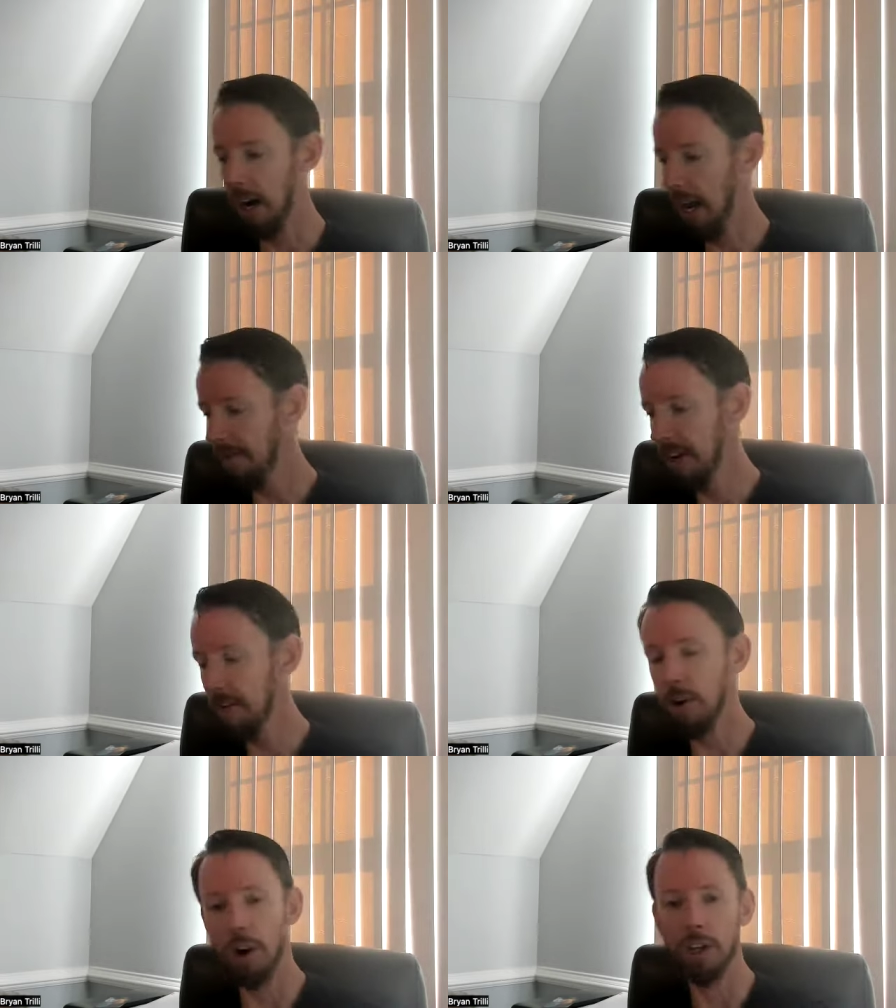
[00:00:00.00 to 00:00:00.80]
I have
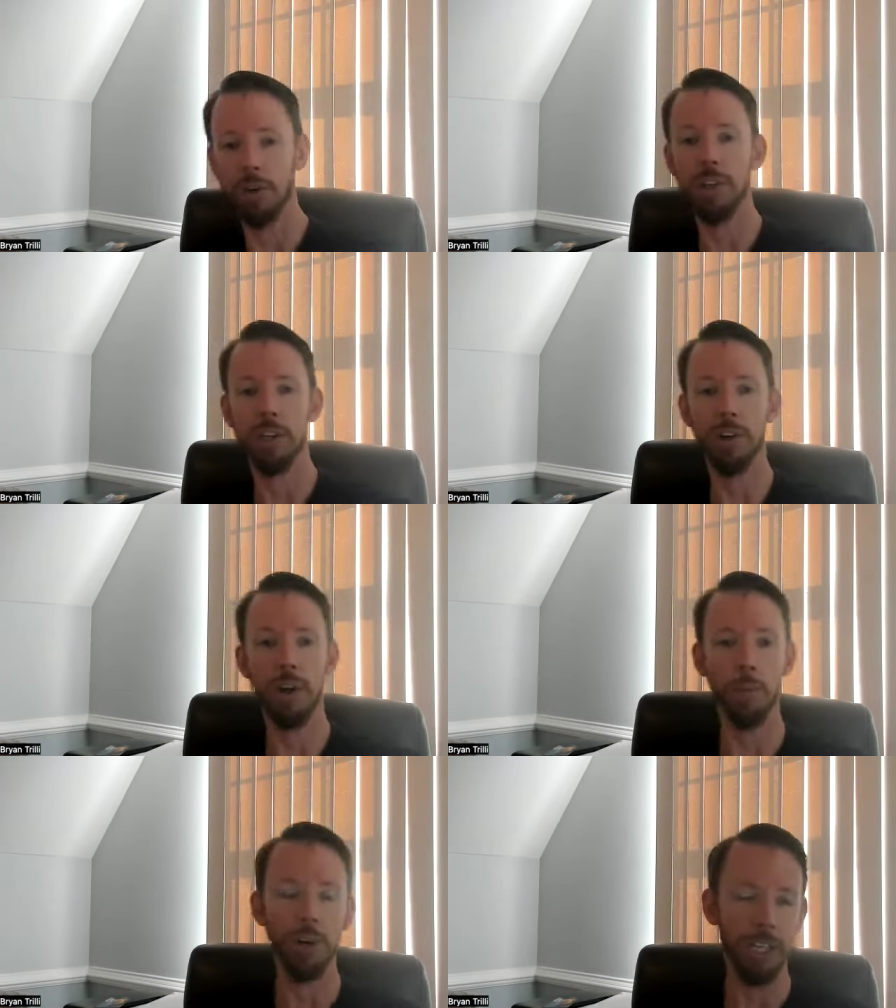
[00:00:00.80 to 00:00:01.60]
never argued that they're
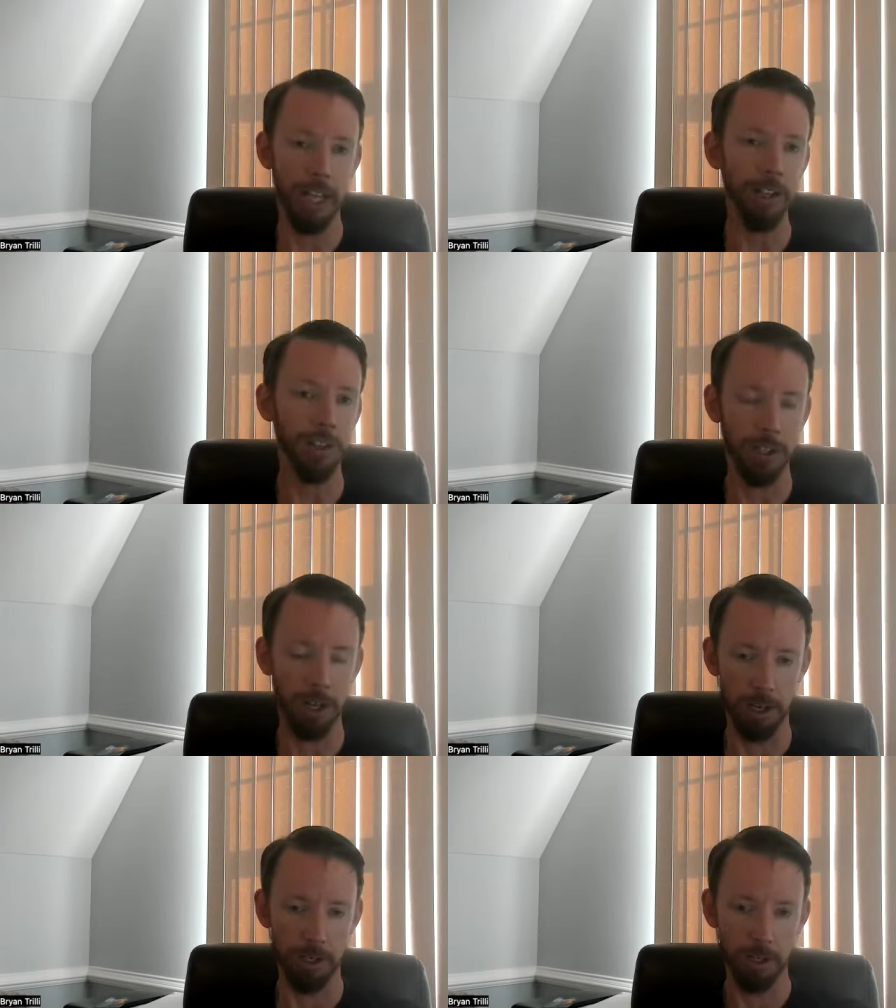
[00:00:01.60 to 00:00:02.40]
not more intelligent than
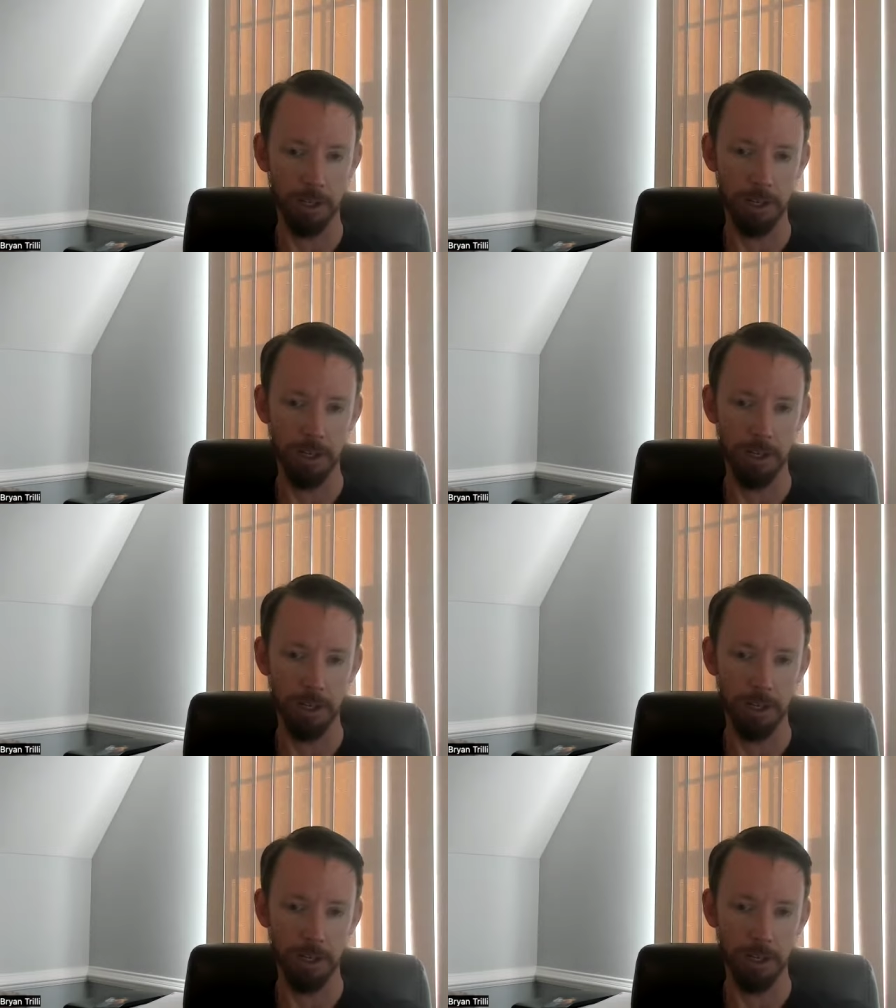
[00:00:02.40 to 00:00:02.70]
us.